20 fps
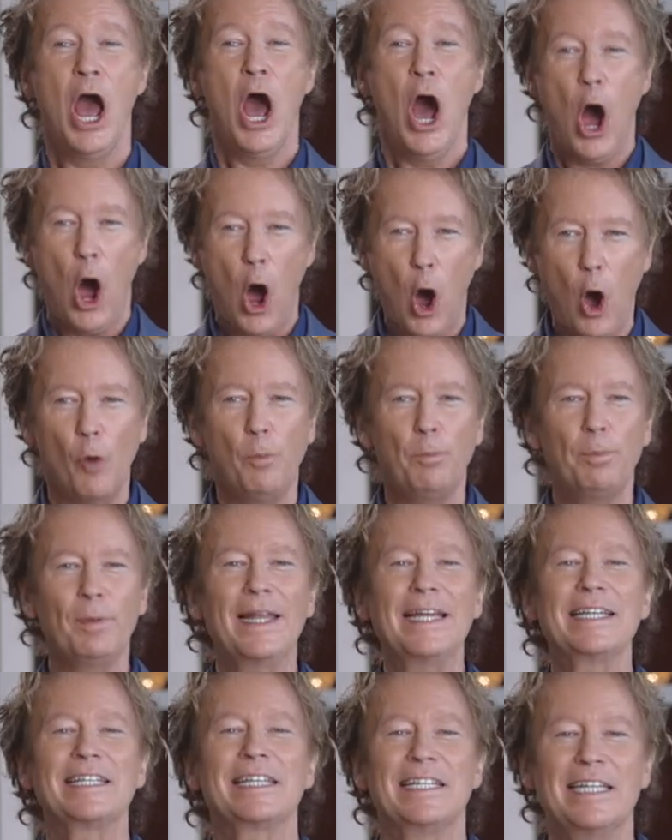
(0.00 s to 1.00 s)

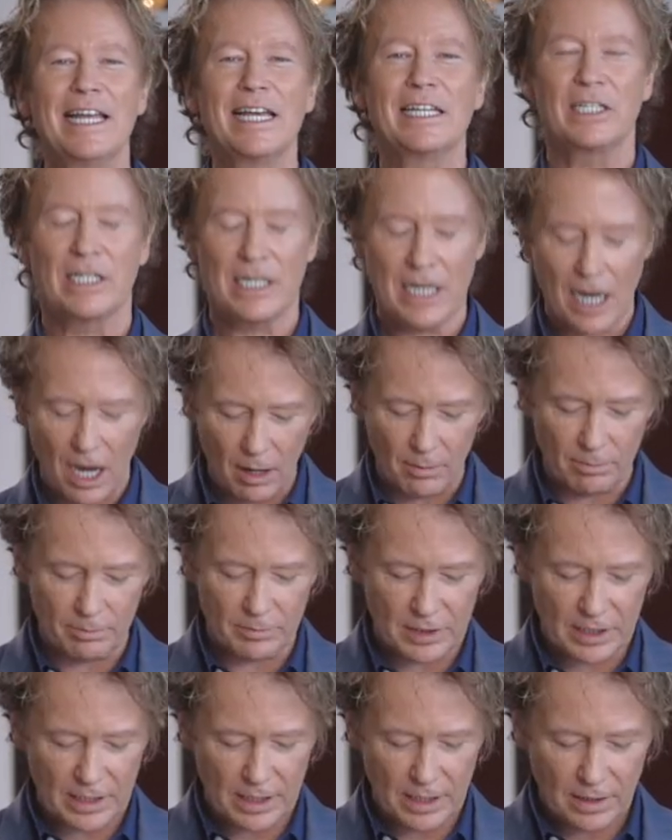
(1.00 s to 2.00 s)
Hopelessness
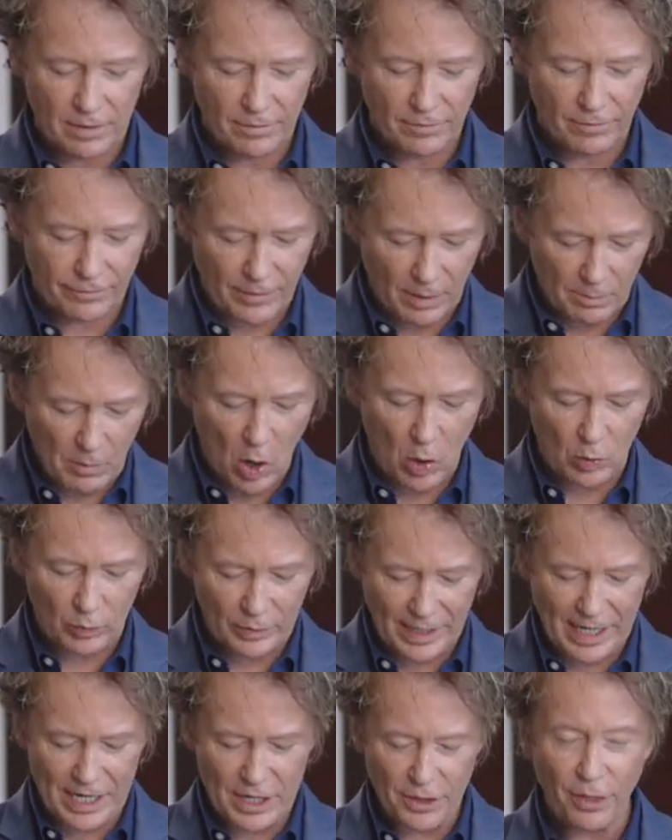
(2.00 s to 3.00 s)
comes from
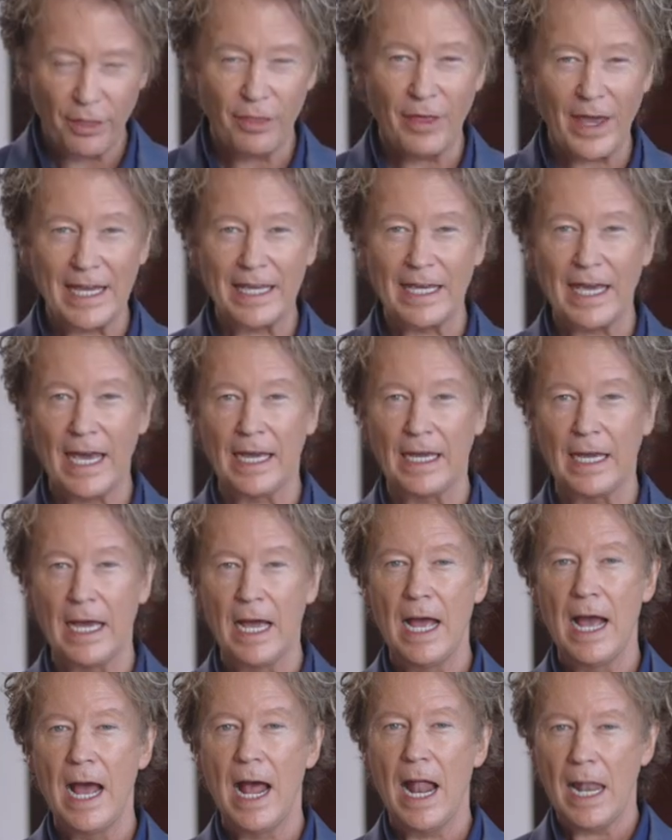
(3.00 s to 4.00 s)
only thinking
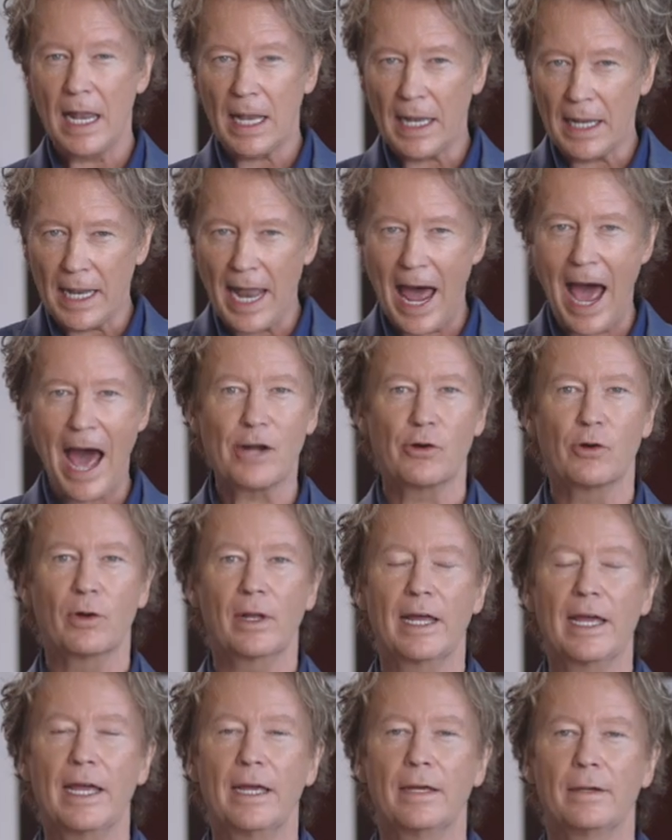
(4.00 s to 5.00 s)

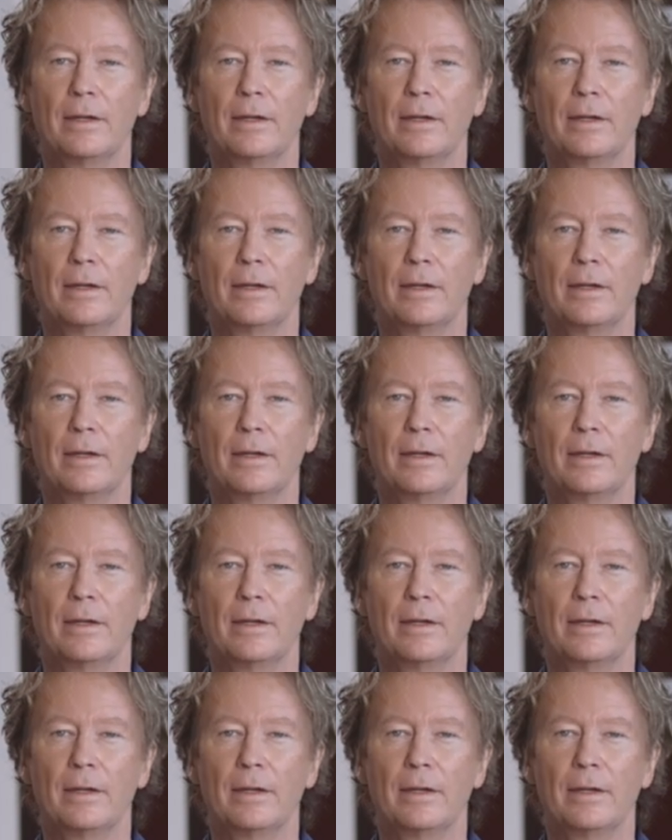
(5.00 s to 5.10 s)
laterally.